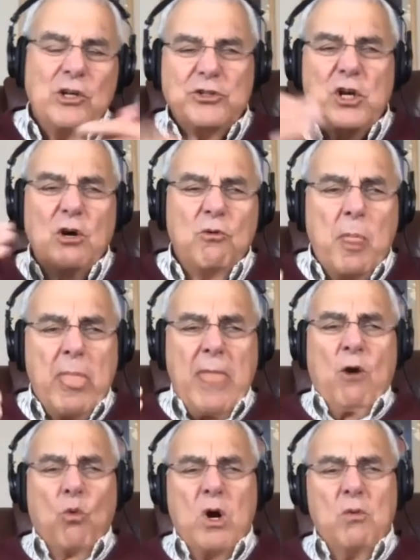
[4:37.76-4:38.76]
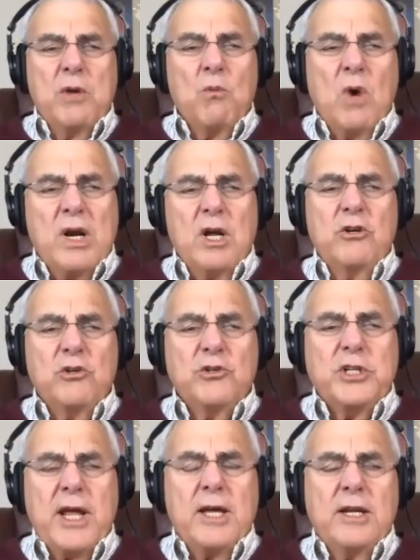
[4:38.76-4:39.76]
So what we want to
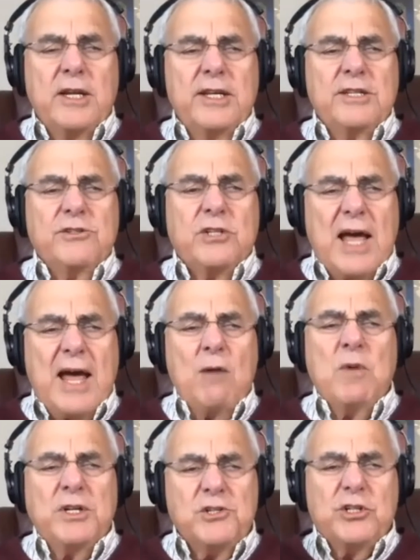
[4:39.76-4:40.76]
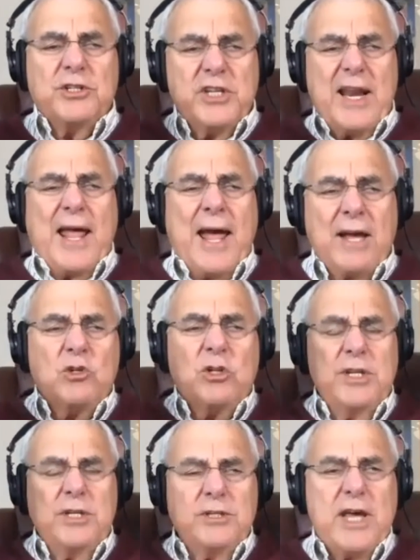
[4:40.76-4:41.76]
understand is, how much does it
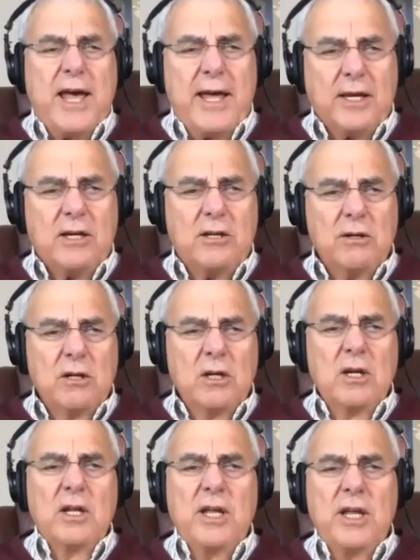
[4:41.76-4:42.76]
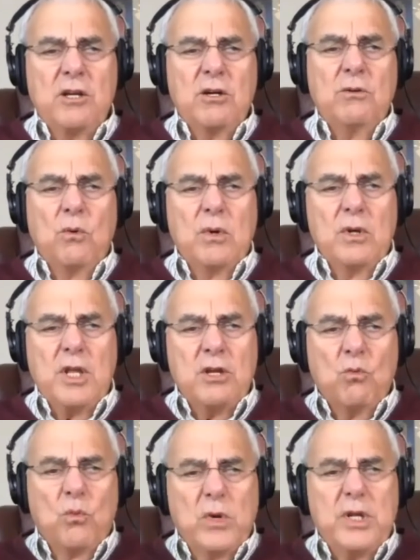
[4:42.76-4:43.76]
actually take in
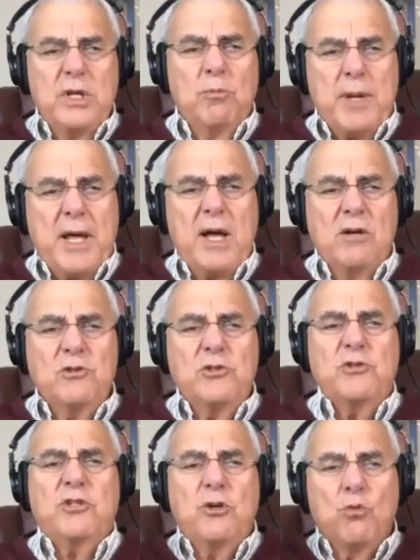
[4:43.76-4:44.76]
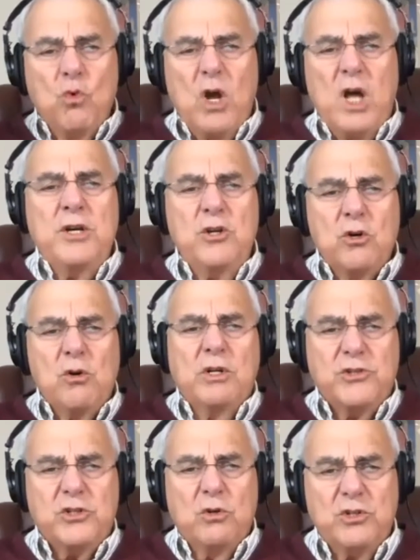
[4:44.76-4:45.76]
real pounds to run your
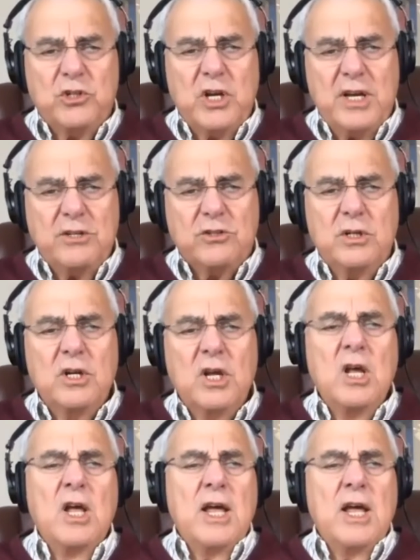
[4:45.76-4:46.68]
association?